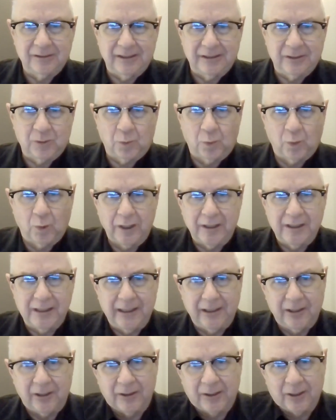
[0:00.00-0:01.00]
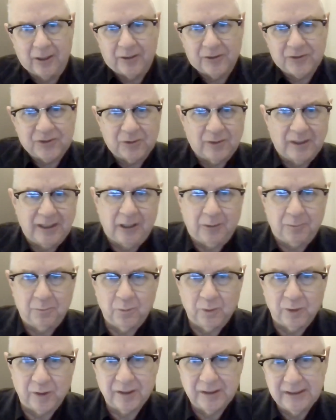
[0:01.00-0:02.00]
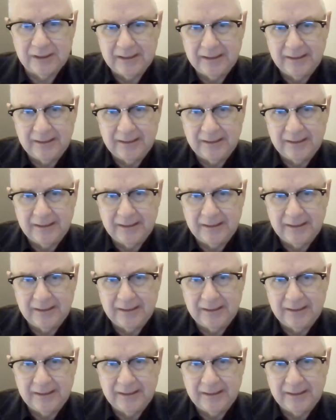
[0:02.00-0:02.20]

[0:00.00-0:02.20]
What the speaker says: IX coordinator and also to help with